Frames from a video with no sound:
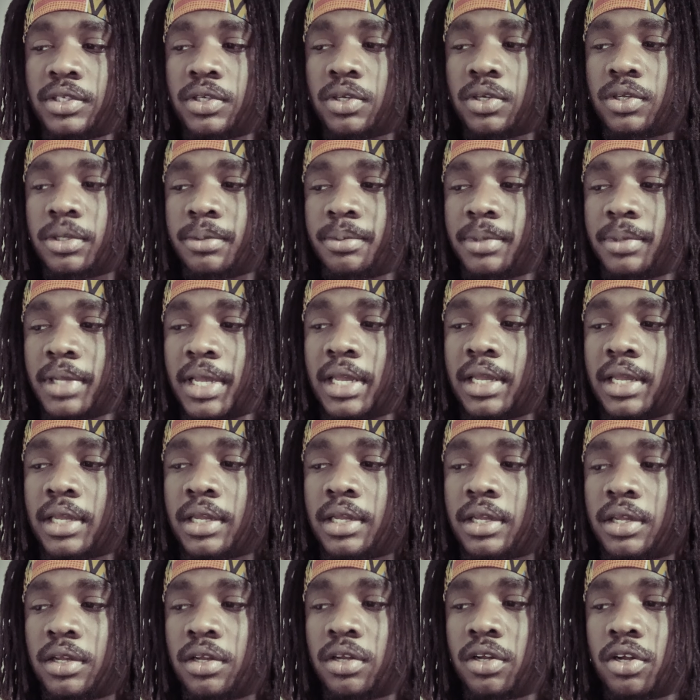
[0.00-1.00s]
told them that
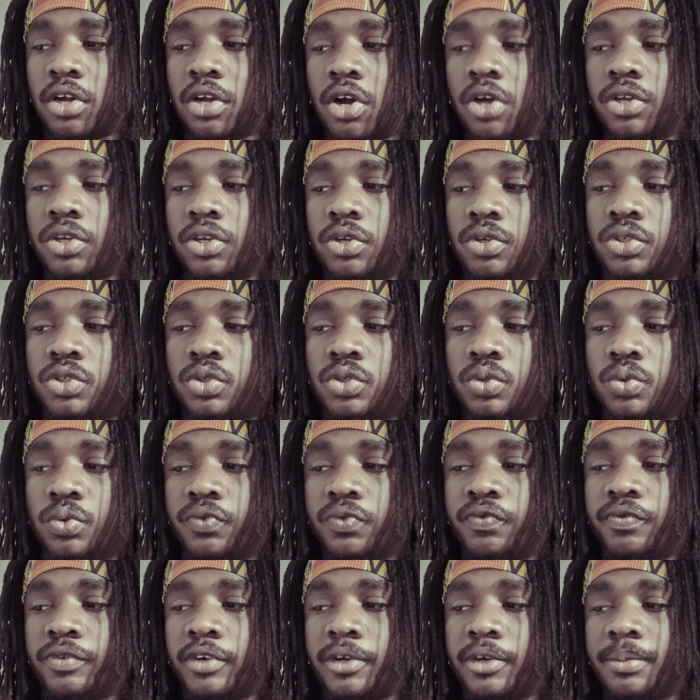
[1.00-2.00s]
called
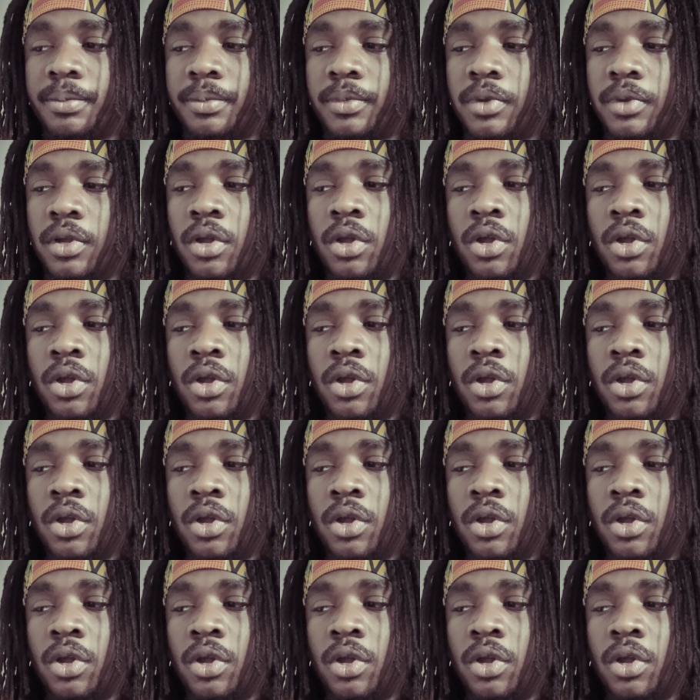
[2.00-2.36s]
Oshun from